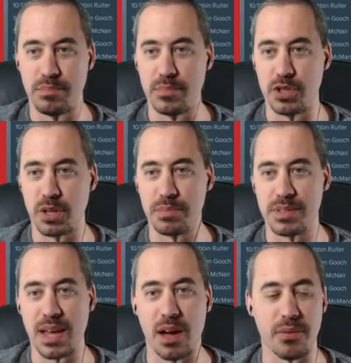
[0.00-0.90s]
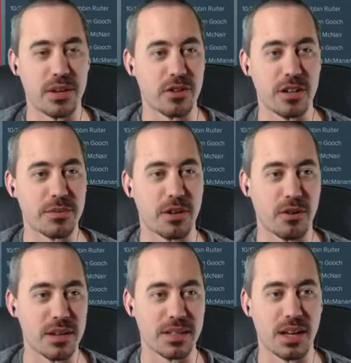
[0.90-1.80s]
jumps down. That drives me
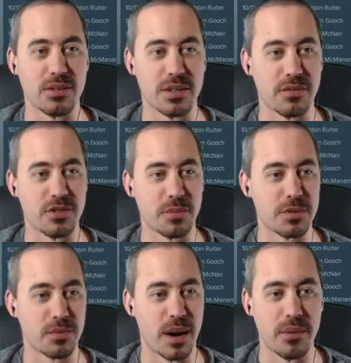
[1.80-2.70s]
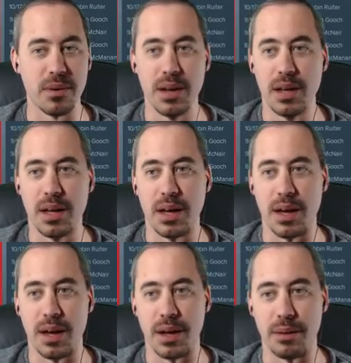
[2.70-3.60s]
crazy how stuff jumps around.
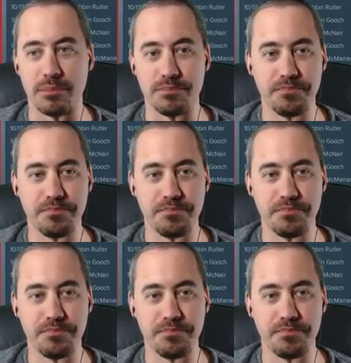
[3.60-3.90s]
Um,